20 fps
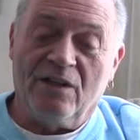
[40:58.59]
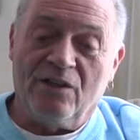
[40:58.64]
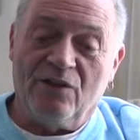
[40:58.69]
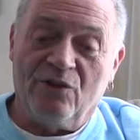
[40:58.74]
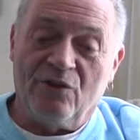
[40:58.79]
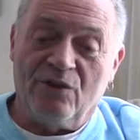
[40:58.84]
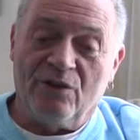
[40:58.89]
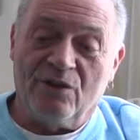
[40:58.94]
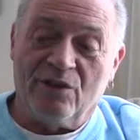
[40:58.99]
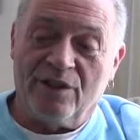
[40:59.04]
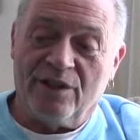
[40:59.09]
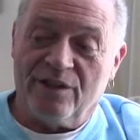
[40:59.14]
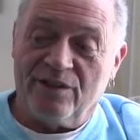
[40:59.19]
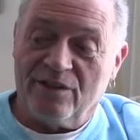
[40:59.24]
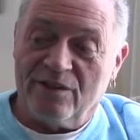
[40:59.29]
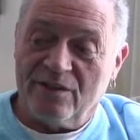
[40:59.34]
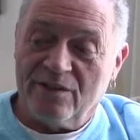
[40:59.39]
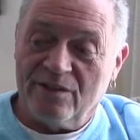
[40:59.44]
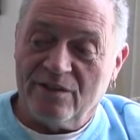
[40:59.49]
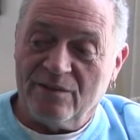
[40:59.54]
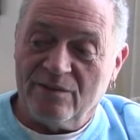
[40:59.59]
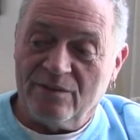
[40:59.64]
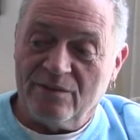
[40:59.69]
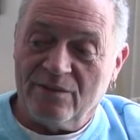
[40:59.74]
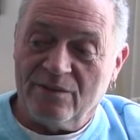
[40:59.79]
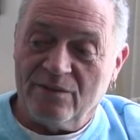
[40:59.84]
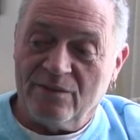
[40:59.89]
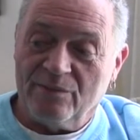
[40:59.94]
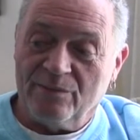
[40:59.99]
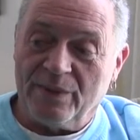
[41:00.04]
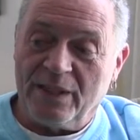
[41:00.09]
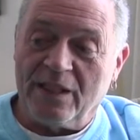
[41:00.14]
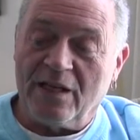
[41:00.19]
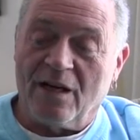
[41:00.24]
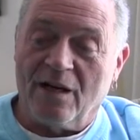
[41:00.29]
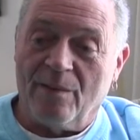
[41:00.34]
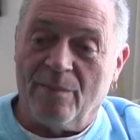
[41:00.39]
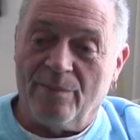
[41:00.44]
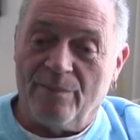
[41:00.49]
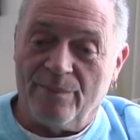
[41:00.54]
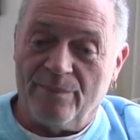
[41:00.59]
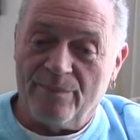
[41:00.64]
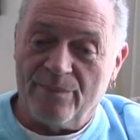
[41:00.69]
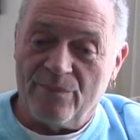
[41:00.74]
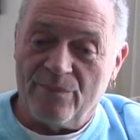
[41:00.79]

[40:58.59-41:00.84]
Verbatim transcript: you could become